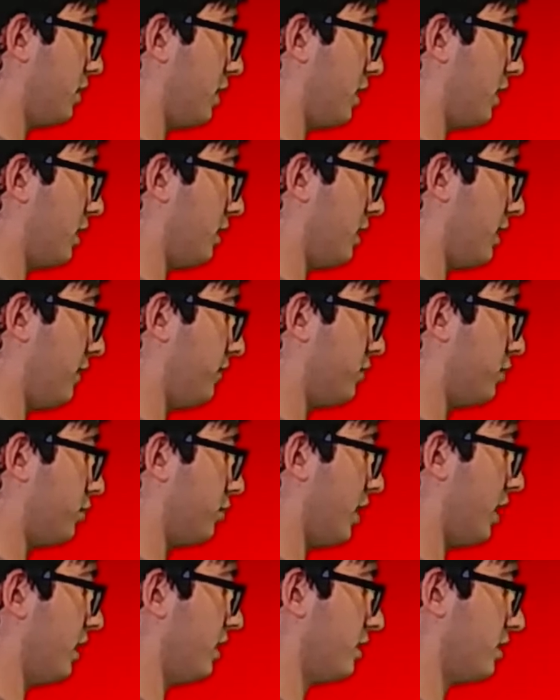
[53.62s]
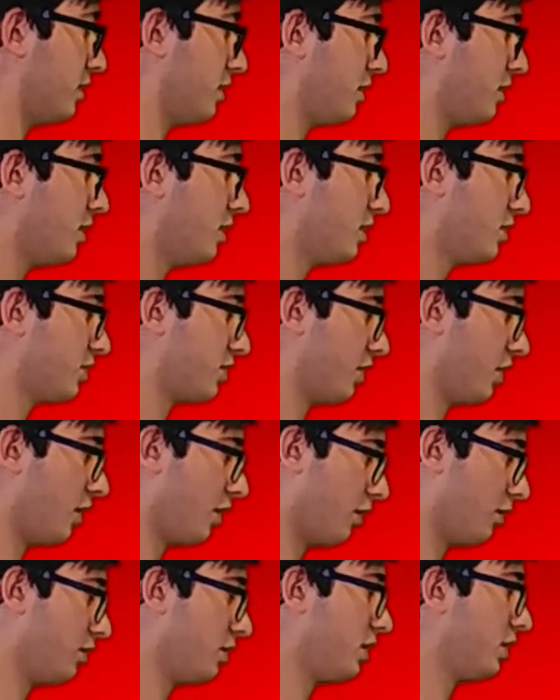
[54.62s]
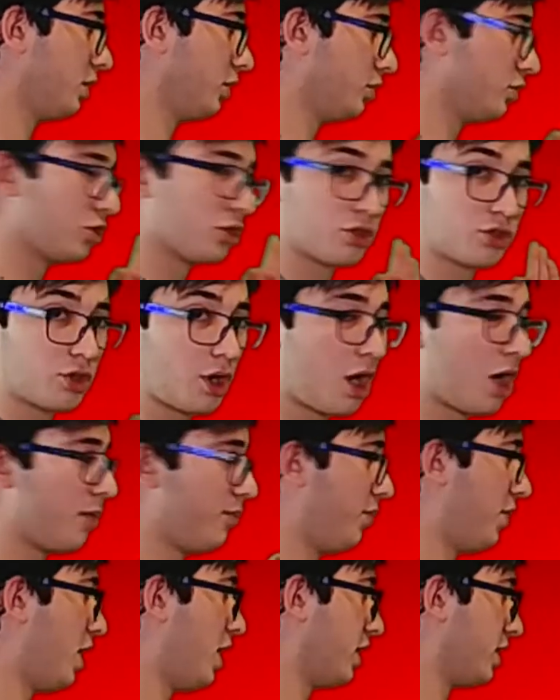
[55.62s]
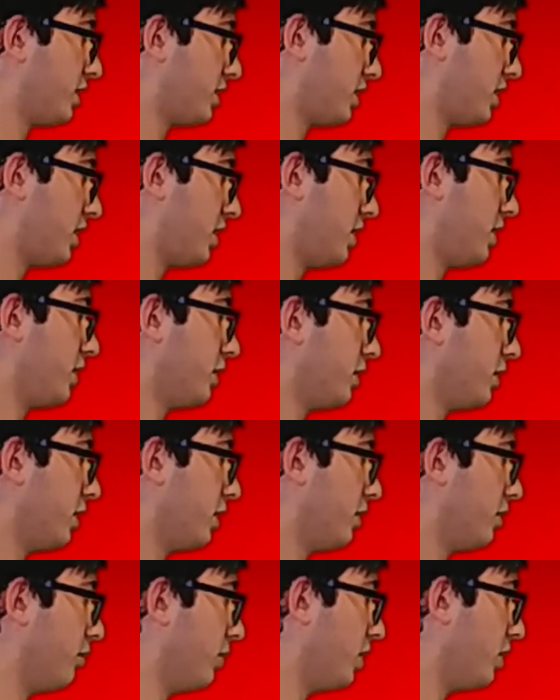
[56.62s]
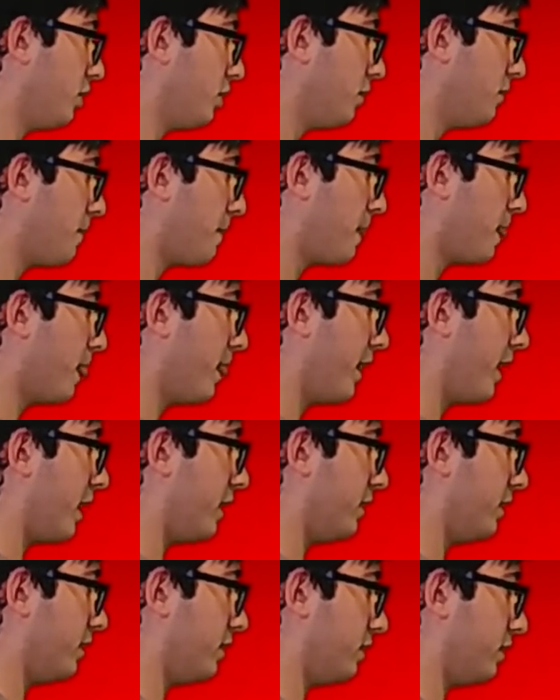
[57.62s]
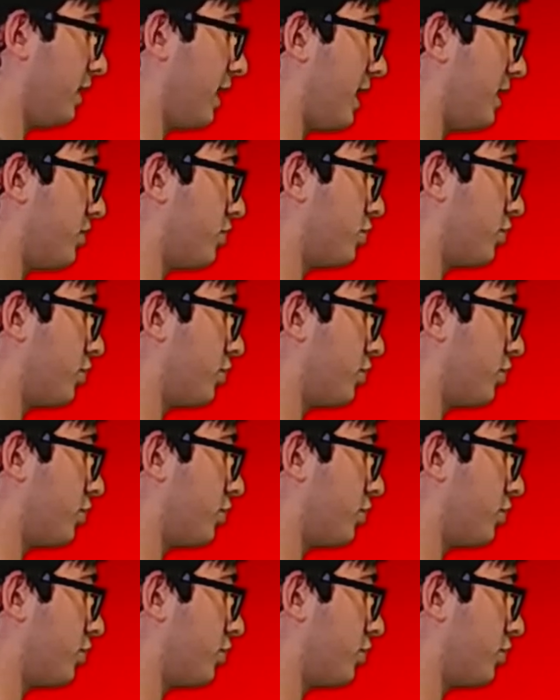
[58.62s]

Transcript: and left to right. So you just draw a box here in the middle, and then the last